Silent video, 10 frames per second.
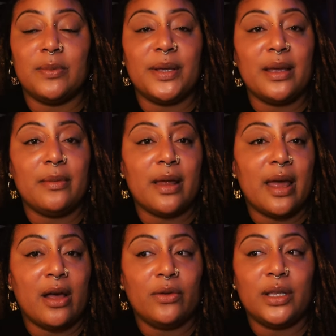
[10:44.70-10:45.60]
be
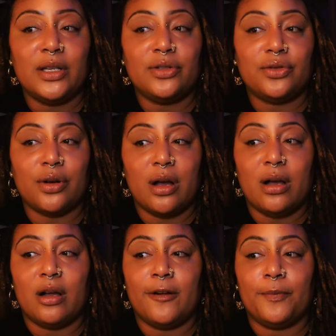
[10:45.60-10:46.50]
healthy,
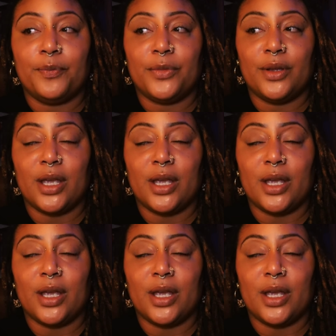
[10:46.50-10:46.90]
strong,